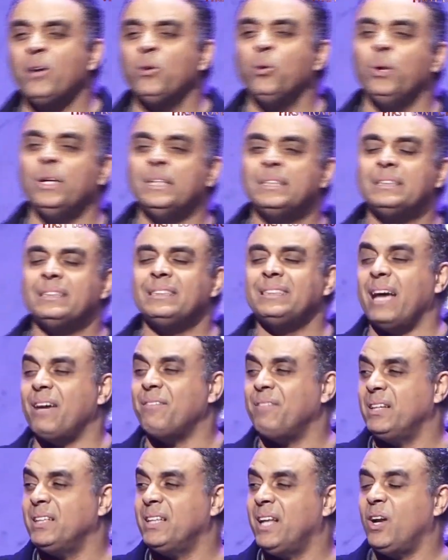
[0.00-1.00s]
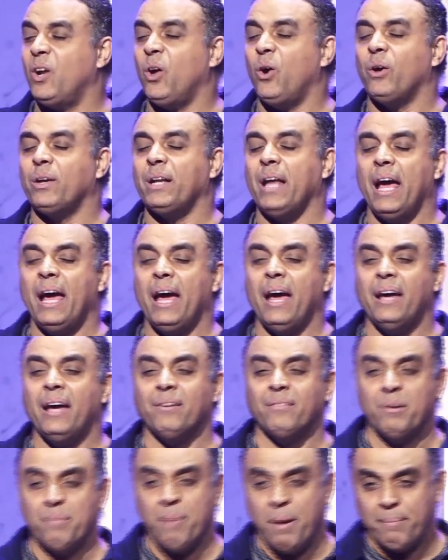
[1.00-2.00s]
who is serving the Lord,
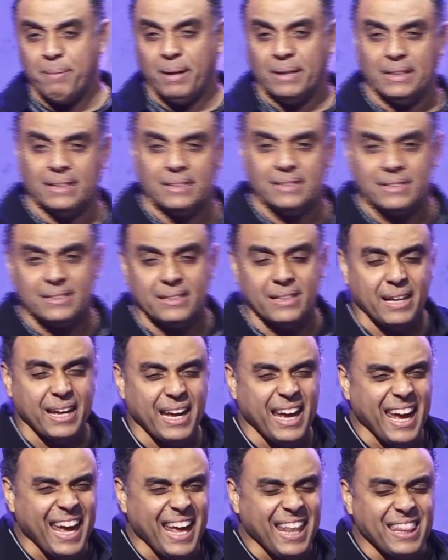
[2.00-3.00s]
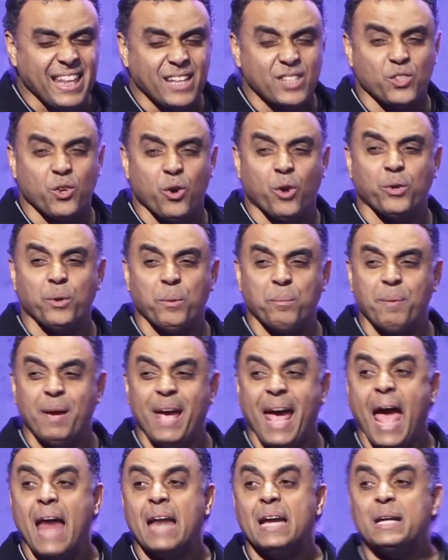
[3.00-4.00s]
remember this, there's going to be
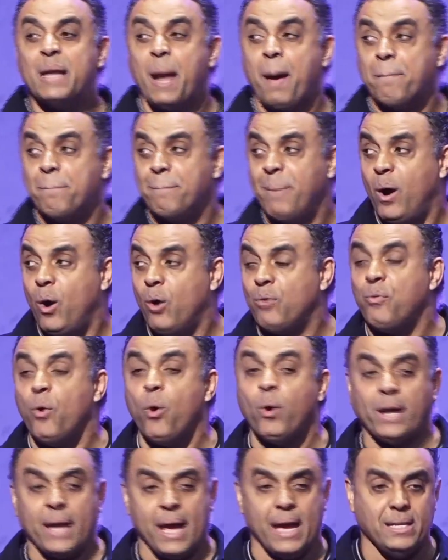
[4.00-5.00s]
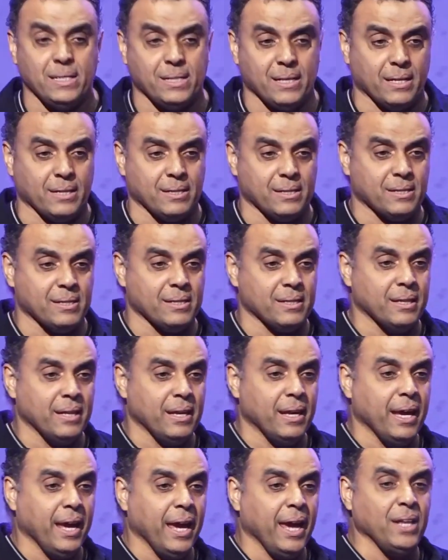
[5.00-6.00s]
a number of occasions
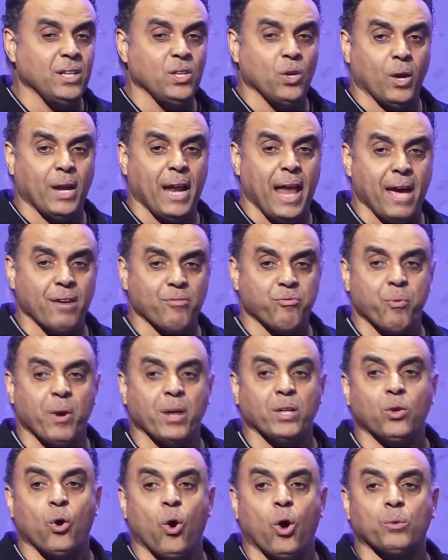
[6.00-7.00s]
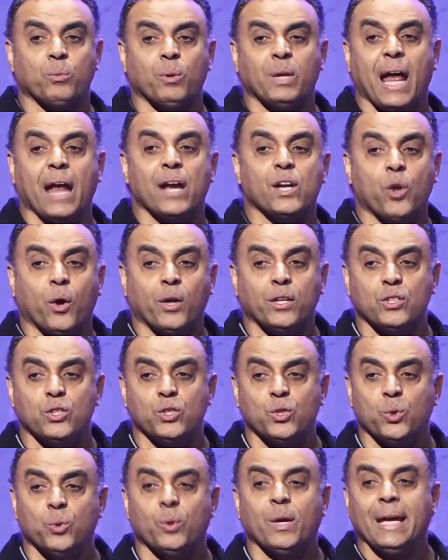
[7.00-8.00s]
in your life when God will anoint
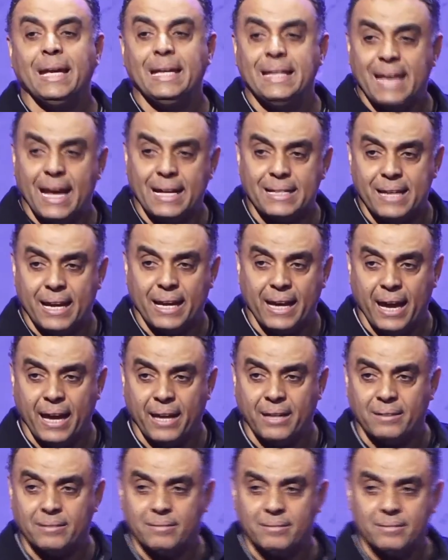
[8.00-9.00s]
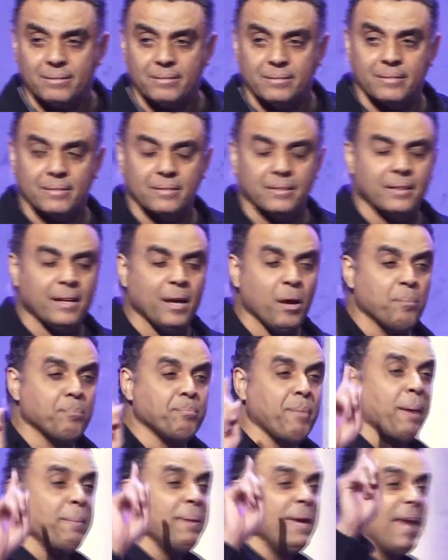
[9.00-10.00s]
you yet again.
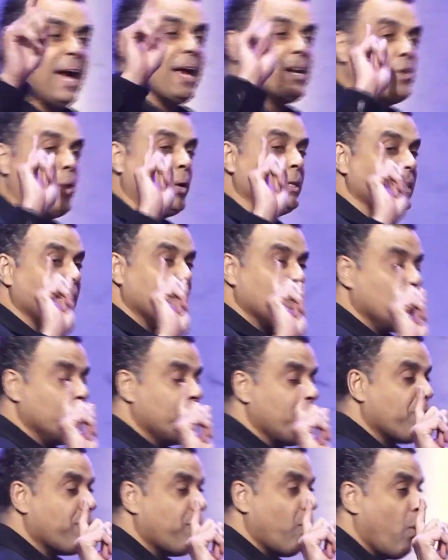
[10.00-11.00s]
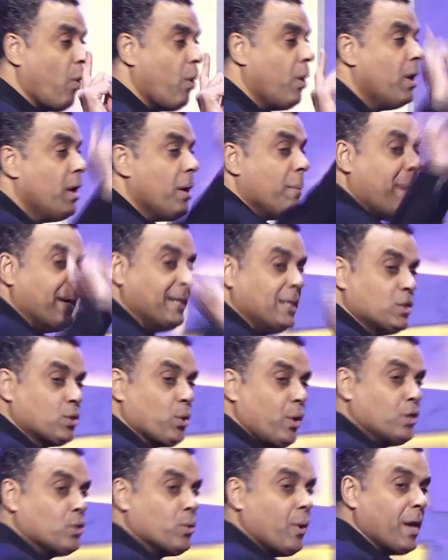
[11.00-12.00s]
Maybe he anointed you before, but he's
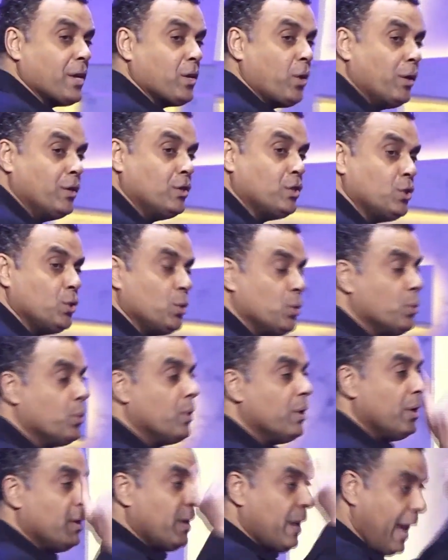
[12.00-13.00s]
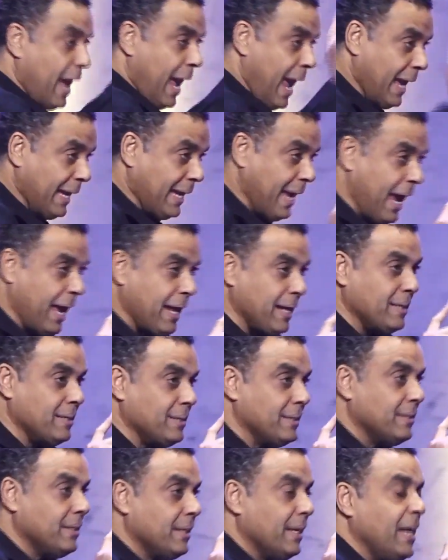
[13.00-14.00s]
going to anoint you again.
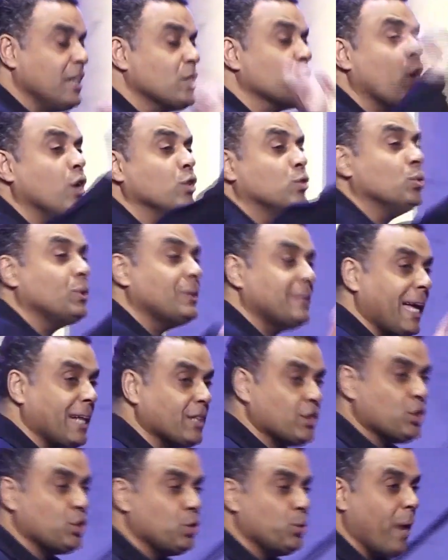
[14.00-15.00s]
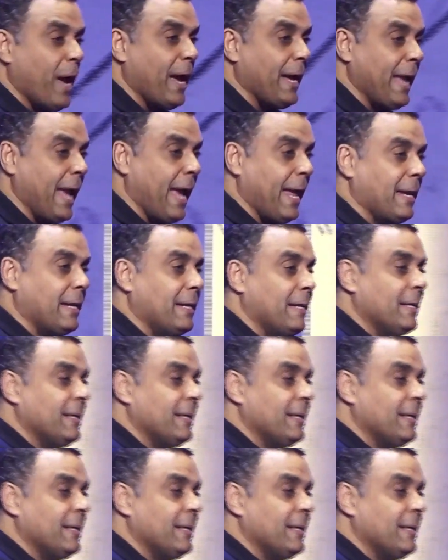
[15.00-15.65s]
He's going to touch you again.